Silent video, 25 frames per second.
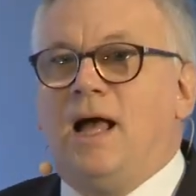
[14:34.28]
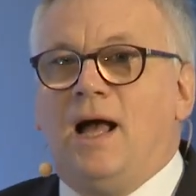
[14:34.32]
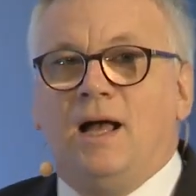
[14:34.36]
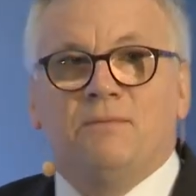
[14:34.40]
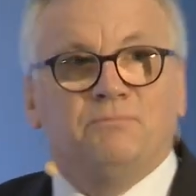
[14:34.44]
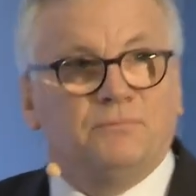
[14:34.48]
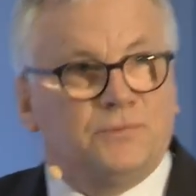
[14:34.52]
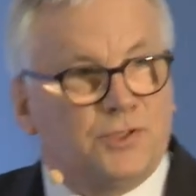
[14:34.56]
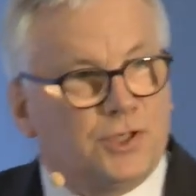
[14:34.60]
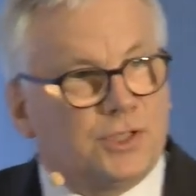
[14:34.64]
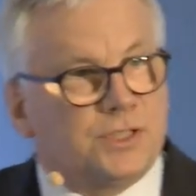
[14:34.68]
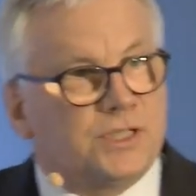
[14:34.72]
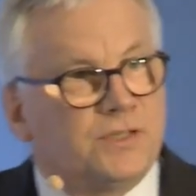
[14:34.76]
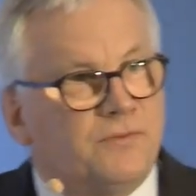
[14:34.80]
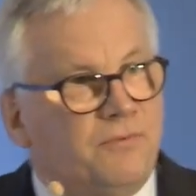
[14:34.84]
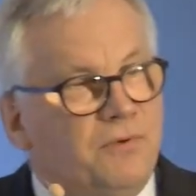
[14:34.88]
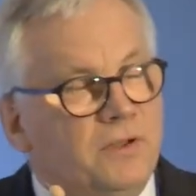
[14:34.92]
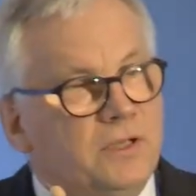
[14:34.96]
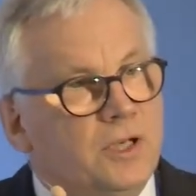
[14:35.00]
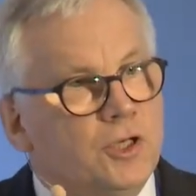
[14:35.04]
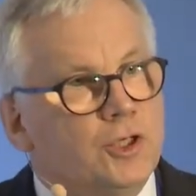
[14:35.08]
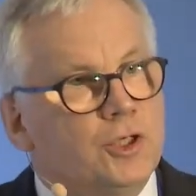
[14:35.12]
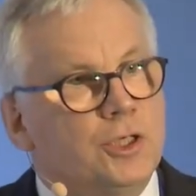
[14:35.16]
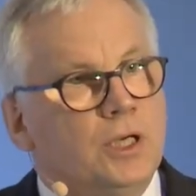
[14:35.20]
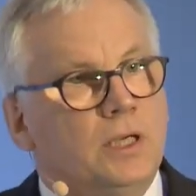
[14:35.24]
I'm just
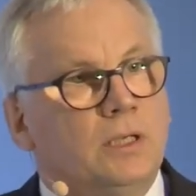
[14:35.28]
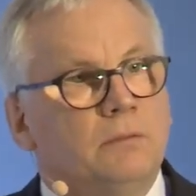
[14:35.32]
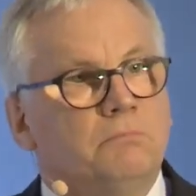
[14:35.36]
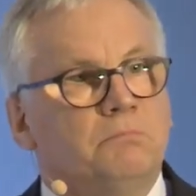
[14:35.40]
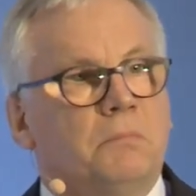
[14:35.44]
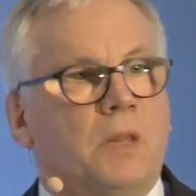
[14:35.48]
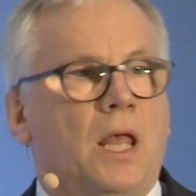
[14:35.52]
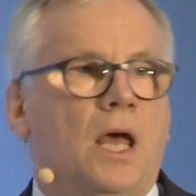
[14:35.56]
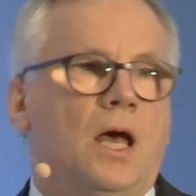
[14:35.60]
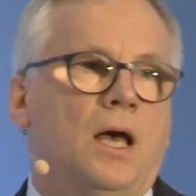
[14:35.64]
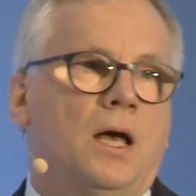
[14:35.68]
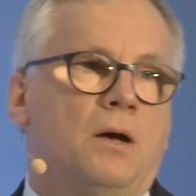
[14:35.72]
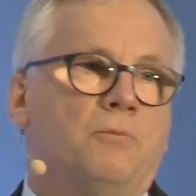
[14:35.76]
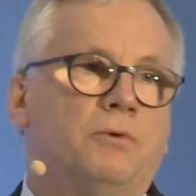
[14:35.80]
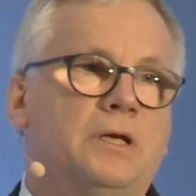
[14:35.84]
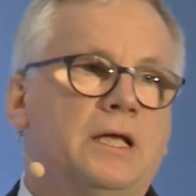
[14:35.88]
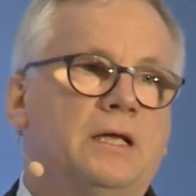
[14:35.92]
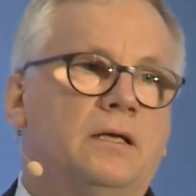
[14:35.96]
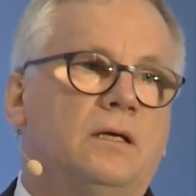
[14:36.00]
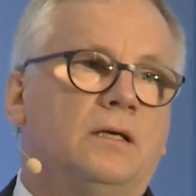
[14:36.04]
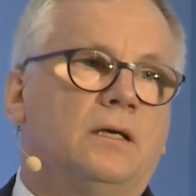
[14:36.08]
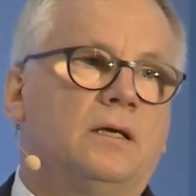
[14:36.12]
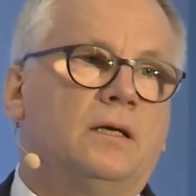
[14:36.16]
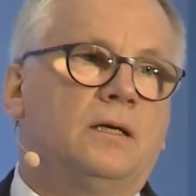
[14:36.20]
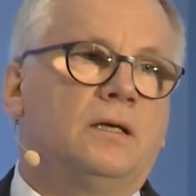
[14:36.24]
finishing.
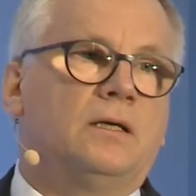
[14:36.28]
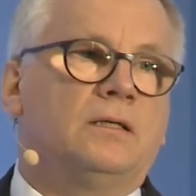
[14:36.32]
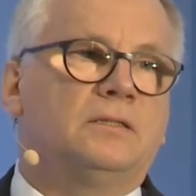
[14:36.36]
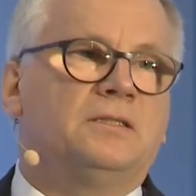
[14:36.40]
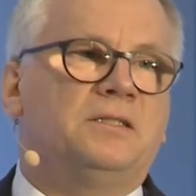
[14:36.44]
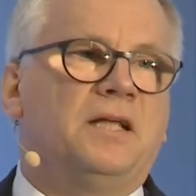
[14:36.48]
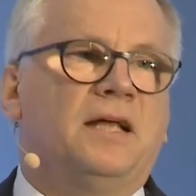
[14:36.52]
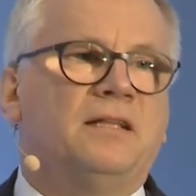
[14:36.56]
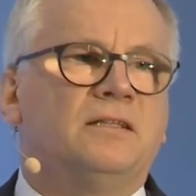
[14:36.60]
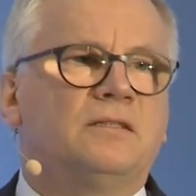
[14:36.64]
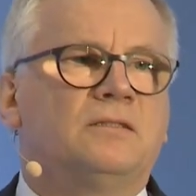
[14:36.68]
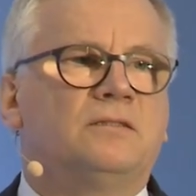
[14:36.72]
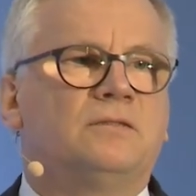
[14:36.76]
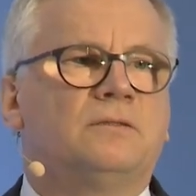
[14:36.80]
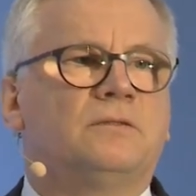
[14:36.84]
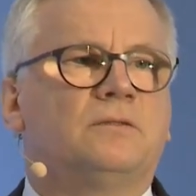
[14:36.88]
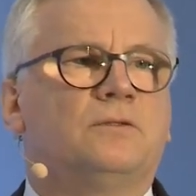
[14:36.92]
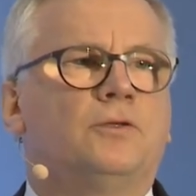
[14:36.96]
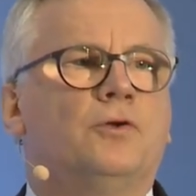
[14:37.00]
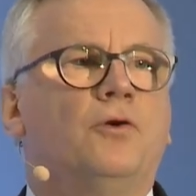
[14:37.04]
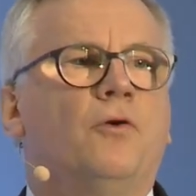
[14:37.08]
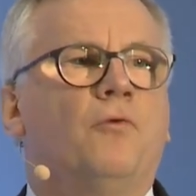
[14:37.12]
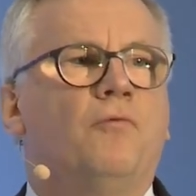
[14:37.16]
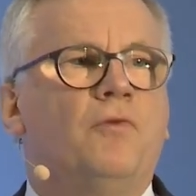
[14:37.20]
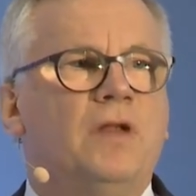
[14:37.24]
We tend
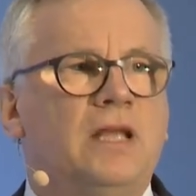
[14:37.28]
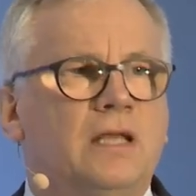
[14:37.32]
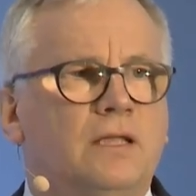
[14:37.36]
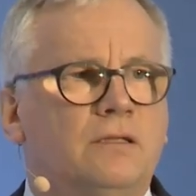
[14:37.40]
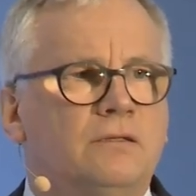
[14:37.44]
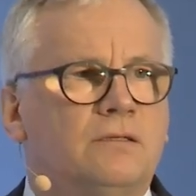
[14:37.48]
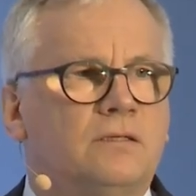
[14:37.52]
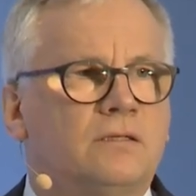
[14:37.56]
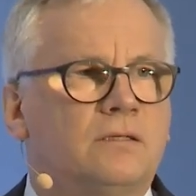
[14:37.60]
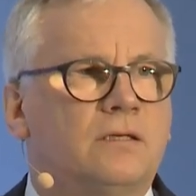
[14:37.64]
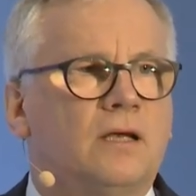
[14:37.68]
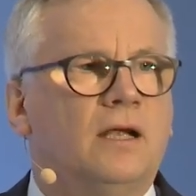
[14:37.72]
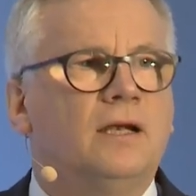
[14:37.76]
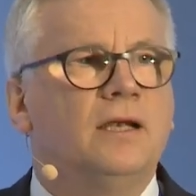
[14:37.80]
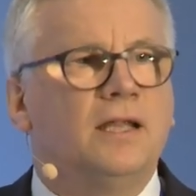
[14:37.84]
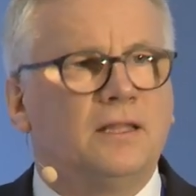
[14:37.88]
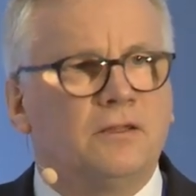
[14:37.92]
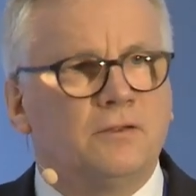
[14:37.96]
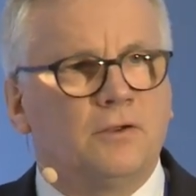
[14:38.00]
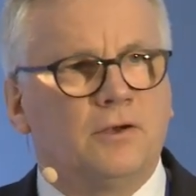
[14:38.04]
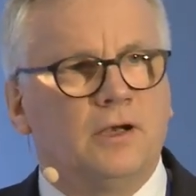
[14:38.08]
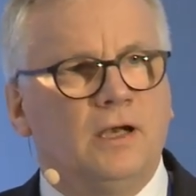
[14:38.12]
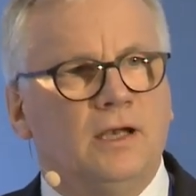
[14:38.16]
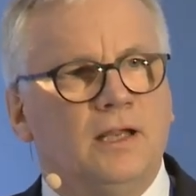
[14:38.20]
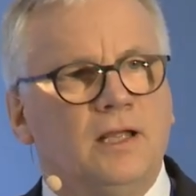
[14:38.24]
to read
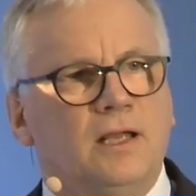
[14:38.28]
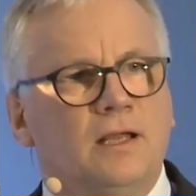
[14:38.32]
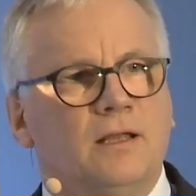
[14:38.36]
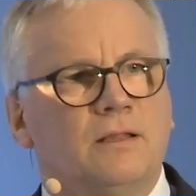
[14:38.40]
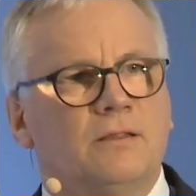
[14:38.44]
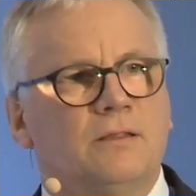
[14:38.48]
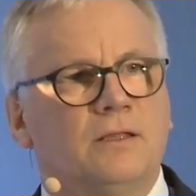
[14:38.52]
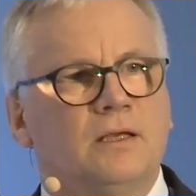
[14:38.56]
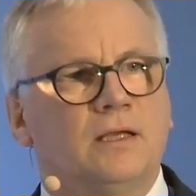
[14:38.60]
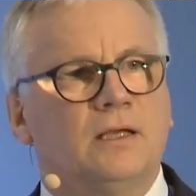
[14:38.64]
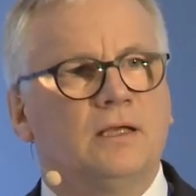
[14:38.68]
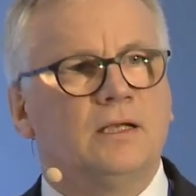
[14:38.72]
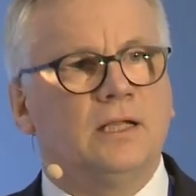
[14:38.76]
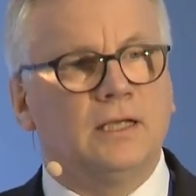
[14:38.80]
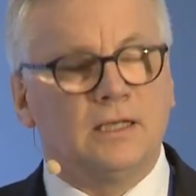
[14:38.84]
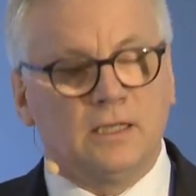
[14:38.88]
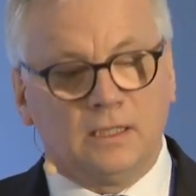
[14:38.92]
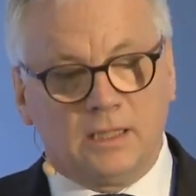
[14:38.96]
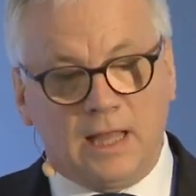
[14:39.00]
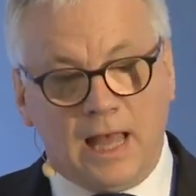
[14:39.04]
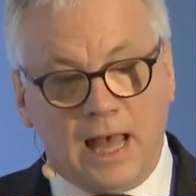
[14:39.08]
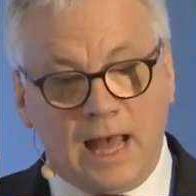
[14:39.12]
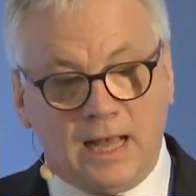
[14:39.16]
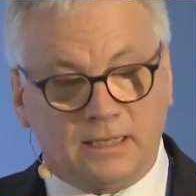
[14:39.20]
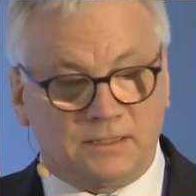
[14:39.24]
literally the
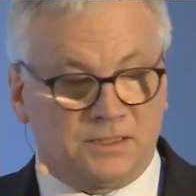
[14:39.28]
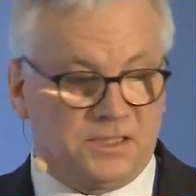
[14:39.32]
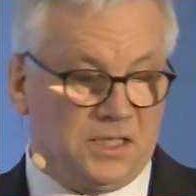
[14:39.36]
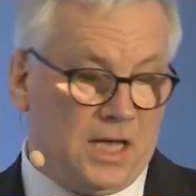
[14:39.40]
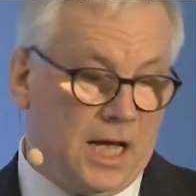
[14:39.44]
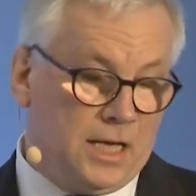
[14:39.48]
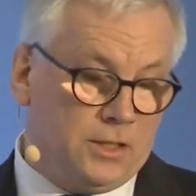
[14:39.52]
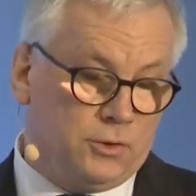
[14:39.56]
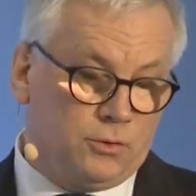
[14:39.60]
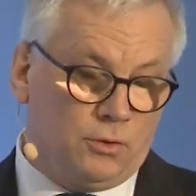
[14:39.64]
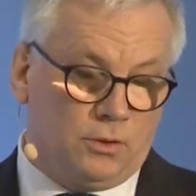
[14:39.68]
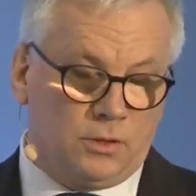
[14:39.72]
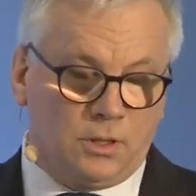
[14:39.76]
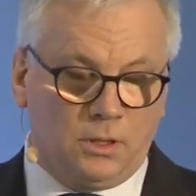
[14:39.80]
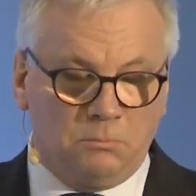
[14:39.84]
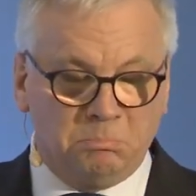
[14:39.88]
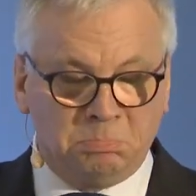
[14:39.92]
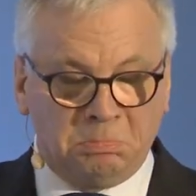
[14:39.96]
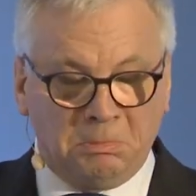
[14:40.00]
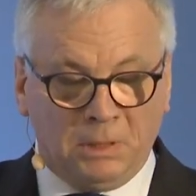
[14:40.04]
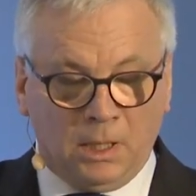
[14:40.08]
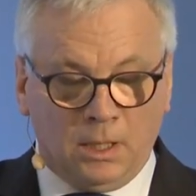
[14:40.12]
legal acts I took.